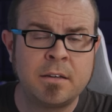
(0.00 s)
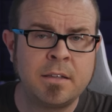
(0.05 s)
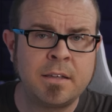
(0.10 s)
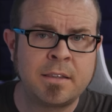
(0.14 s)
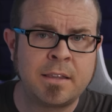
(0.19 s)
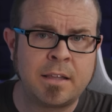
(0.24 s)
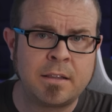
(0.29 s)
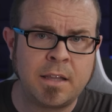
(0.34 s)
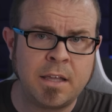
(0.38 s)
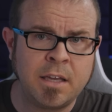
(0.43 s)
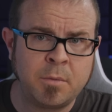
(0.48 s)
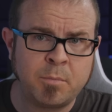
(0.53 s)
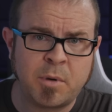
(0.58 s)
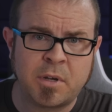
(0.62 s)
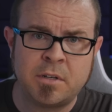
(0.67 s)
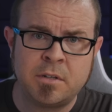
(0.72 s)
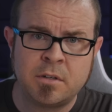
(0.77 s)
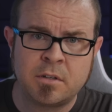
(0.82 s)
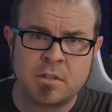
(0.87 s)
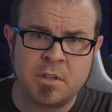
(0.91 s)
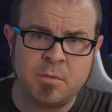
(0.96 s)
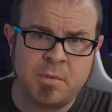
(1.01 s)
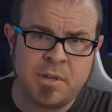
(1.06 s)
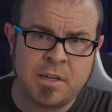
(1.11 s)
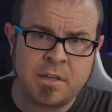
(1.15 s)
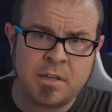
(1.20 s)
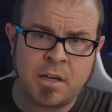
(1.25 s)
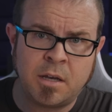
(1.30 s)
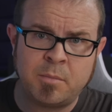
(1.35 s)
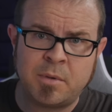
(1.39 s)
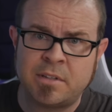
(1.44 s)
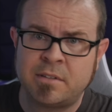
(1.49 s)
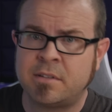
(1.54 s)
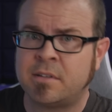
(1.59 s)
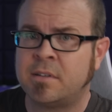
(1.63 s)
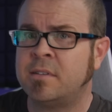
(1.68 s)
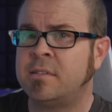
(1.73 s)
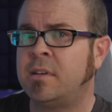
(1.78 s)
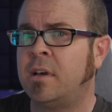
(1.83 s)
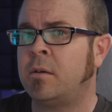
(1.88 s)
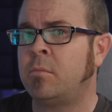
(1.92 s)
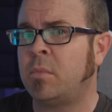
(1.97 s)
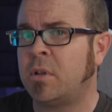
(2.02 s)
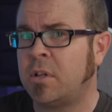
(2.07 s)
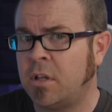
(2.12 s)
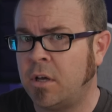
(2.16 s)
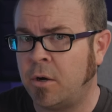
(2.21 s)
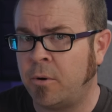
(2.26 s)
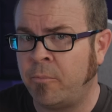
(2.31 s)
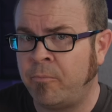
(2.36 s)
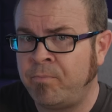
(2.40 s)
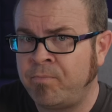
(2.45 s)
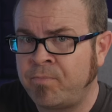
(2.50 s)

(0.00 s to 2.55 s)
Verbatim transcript: click that like button or leave me a comment down below.